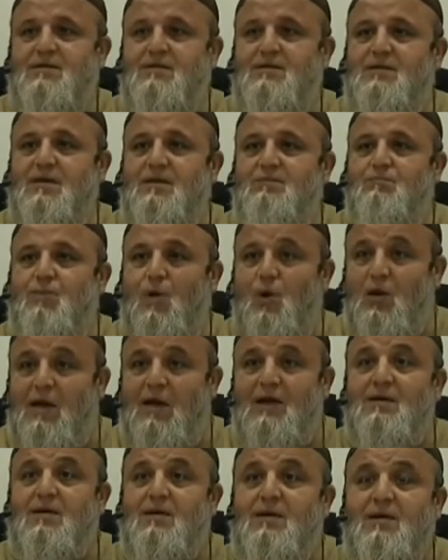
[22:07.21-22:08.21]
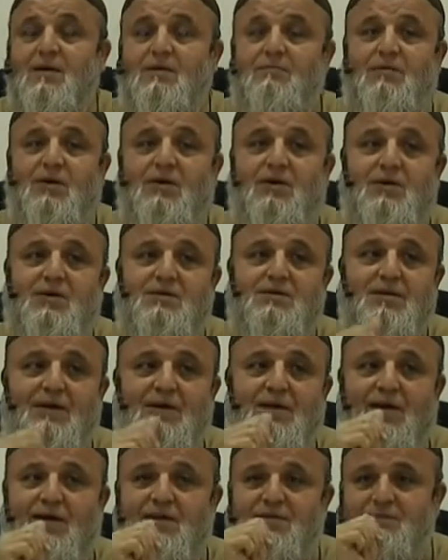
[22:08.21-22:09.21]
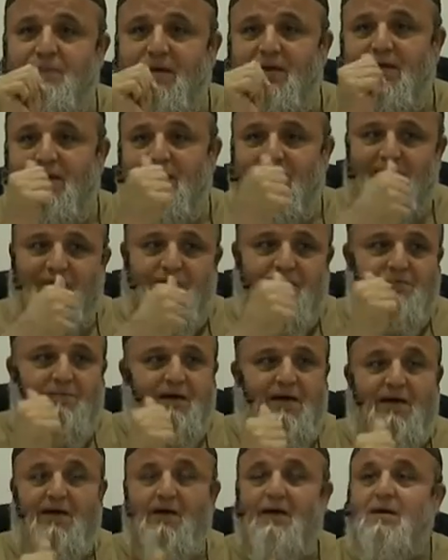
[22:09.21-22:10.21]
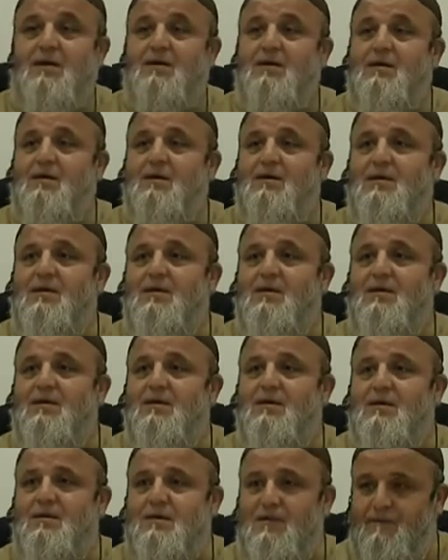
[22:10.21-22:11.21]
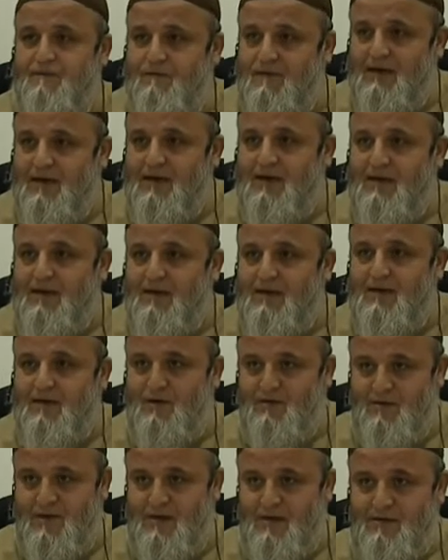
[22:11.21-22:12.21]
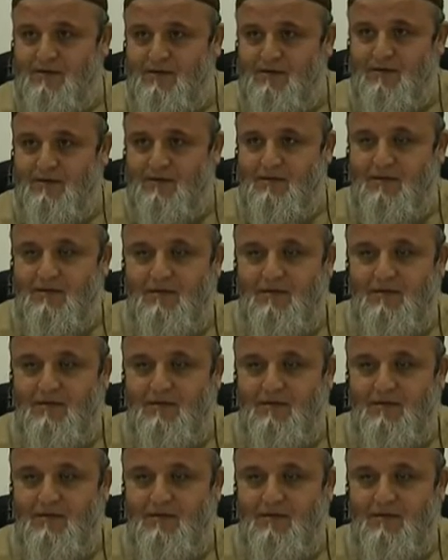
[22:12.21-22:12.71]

the molar because it's being covered by the filling, correct?